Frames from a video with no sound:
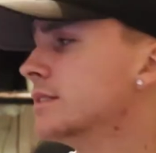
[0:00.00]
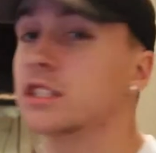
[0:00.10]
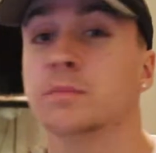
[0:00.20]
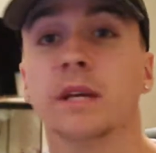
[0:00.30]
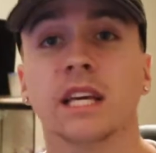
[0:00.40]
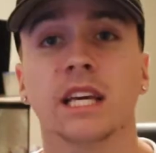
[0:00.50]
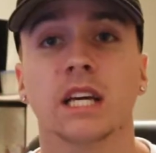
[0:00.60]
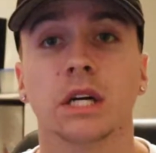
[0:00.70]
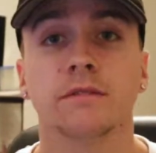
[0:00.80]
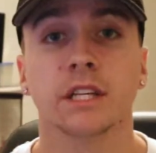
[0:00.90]

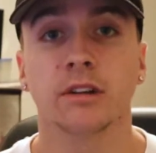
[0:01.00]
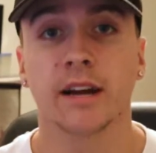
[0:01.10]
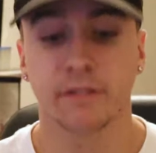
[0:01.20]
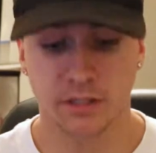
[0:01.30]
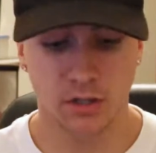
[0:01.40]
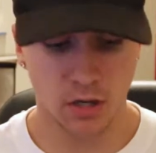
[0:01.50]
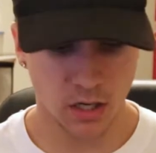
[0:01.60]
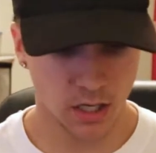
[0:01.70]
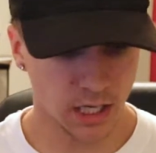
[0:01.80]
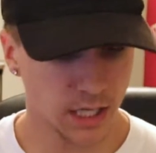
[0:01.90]
Speaking of the graphics
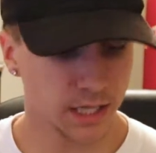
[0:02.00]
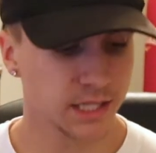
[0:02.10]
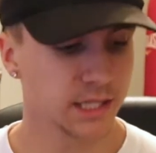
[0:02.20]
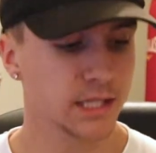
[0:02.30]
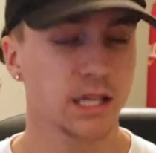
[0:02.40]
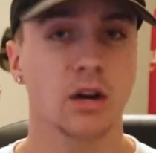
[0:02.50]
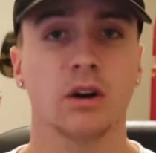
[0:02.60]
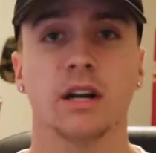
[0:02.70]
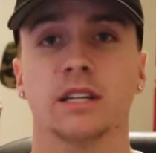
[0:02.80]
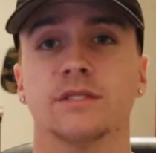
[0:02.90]
card, this is the
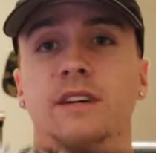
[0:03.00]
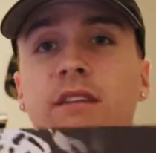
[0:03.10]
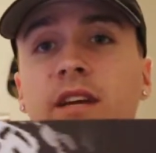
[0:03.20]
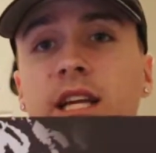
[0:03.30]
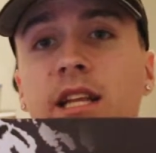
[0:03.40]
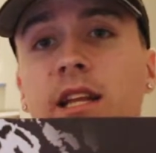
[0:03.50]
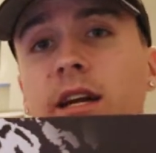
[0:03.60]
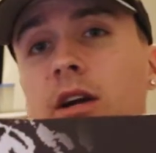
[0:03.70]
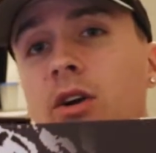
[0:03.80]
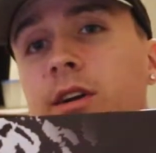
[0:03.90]
RX 580 that
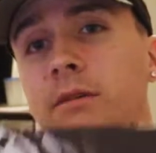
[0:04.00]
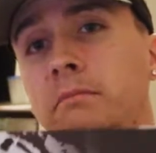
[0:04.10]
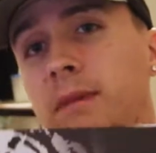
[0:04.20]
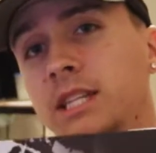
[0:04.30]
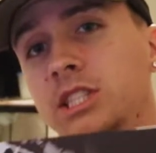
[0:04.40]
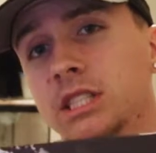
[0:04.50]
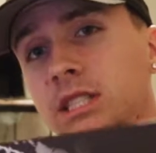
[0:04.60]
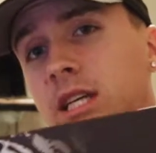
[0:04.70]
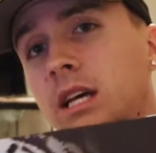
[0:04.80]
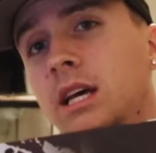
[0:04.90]
I already
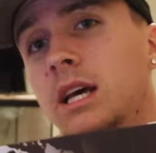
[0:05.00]
mentioned.